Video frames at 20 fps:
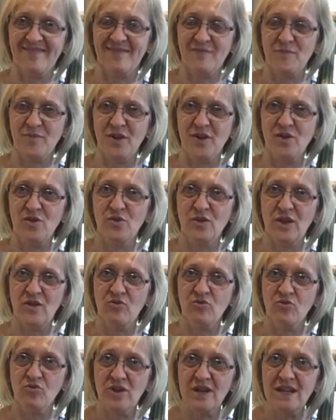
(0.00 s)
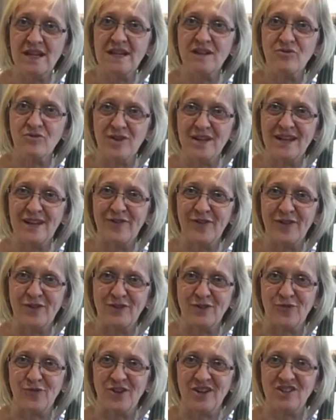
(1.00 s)
But you then really feel the
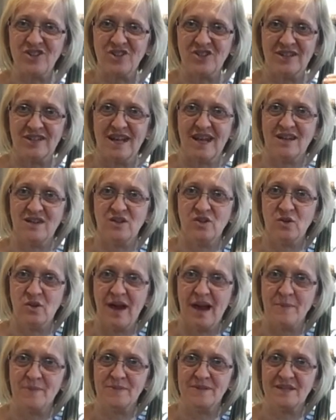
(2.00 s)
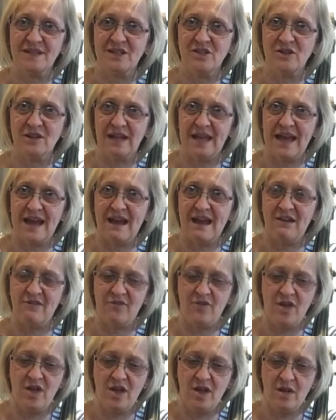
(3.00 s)
friction, and you absolutely have
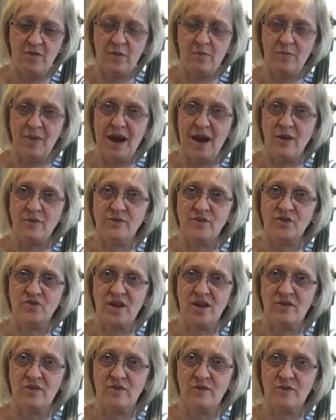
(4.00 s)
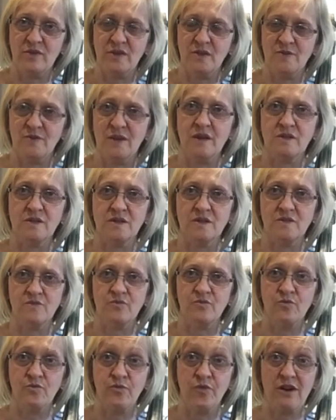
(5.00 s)
the power and strength in these fingers. It's
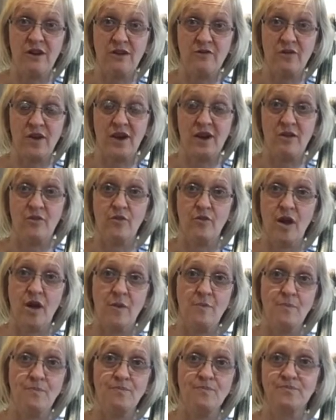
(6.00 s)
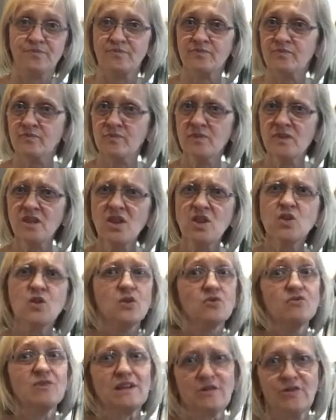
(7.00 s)
very, you can
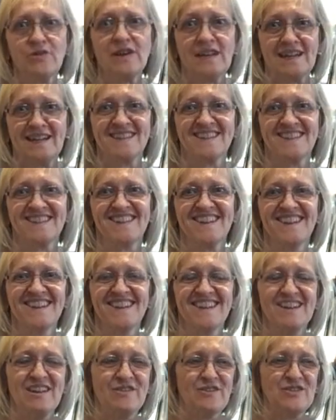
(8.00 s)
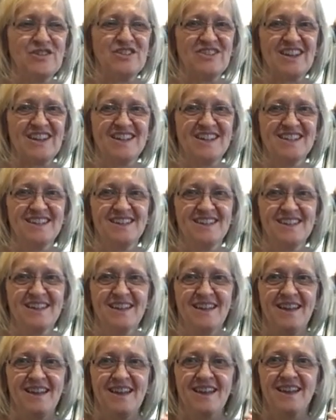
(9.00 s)
really feel it if you do that.
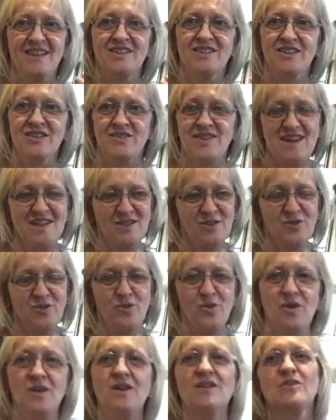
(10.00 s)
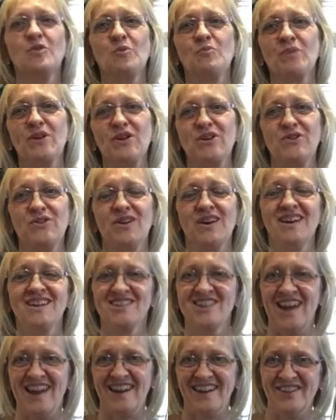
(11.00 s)
So there's your bow
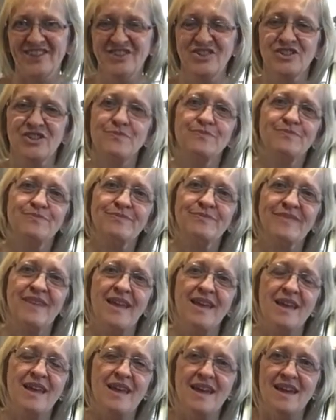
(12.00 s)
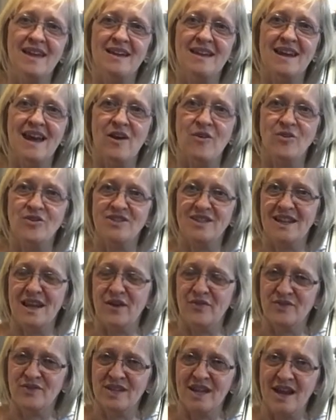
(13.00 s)
challenge. Now on to the
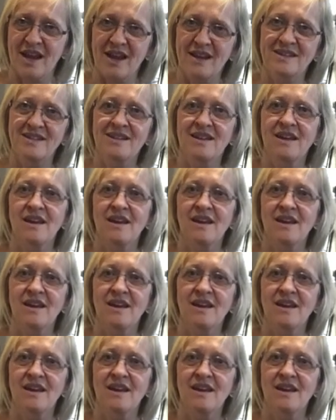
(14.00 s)
left hand.